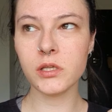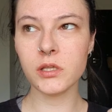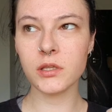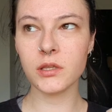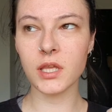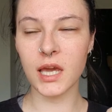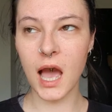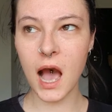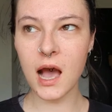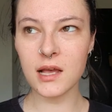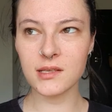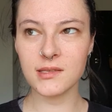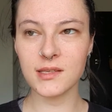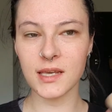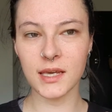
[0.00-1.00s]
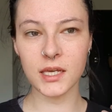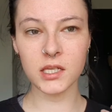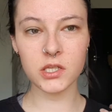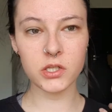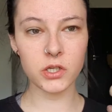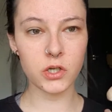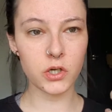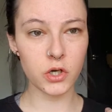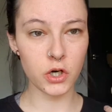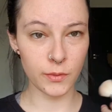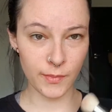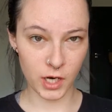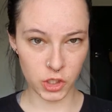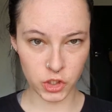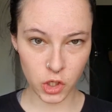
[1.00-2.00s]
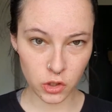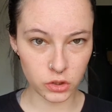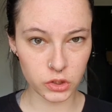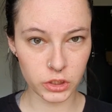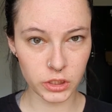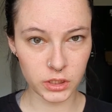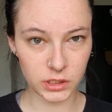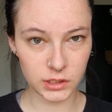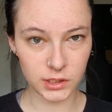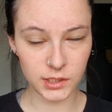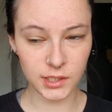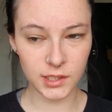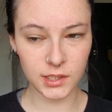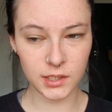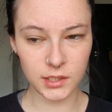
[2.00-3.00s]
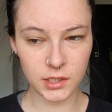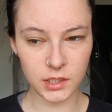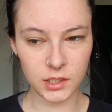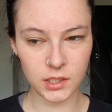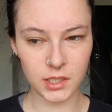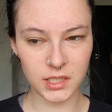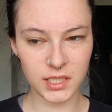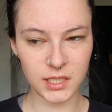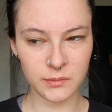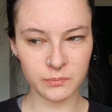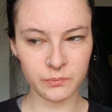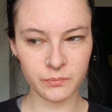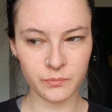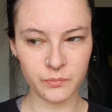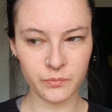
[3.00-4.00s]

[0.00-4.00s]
the car seat hurt my shoulder, and